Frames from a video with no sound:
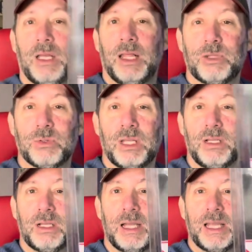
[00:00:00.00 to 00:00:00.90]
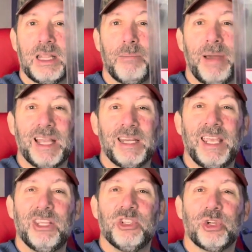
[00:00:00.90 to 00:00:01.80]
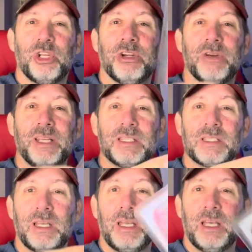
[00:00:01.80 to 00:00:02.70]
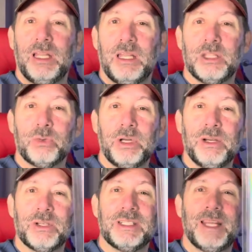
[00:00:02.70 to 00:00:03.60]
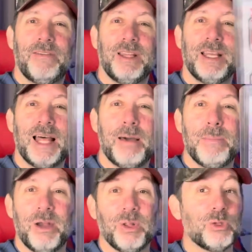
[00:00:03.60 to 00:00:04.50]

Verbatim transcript: That's what they look like on the back in case you're curious. This one here is definitely a lot better.